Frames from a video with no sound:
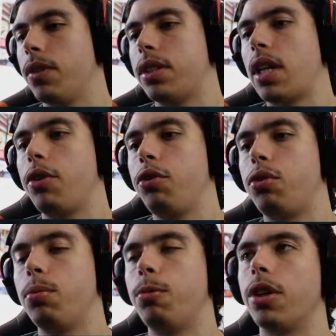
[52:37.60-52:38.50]
This is how
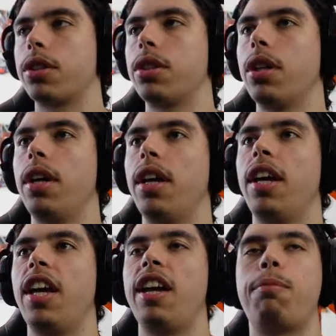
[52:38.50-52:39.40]
YouTube works.
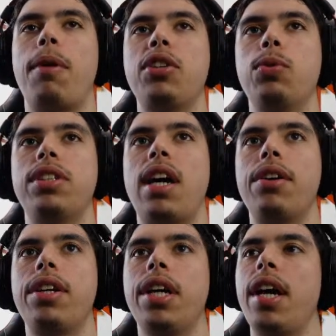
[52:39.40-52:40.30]
If price was
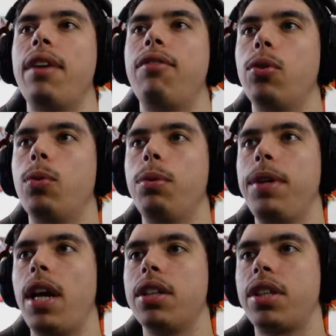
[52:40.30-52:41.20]
down here, everyone would
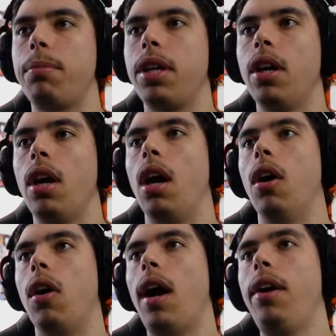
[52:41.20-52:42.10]
be asking me,
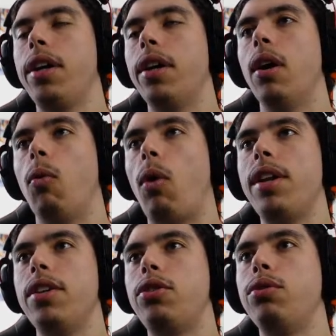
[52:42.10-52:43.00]
oh, Harry, why
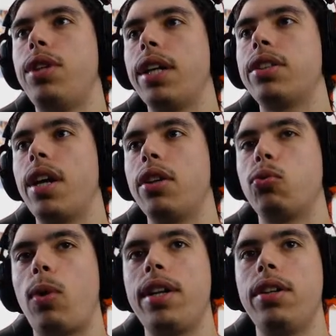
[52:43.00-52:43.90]
didn't you take
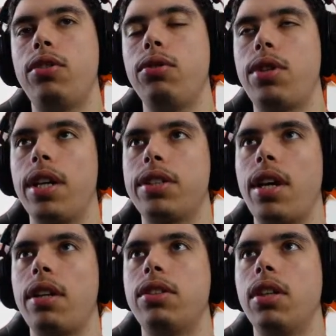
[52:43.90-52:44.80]
sells? Why didn't you take
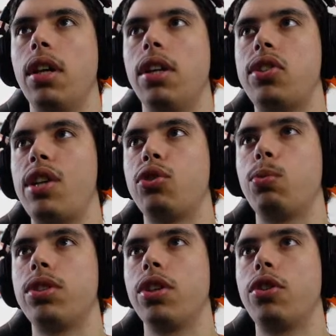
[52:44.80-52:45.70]
sells? Sells
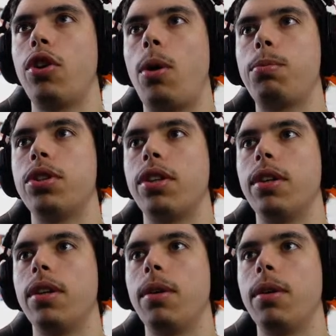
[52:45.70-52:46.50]
was the good option.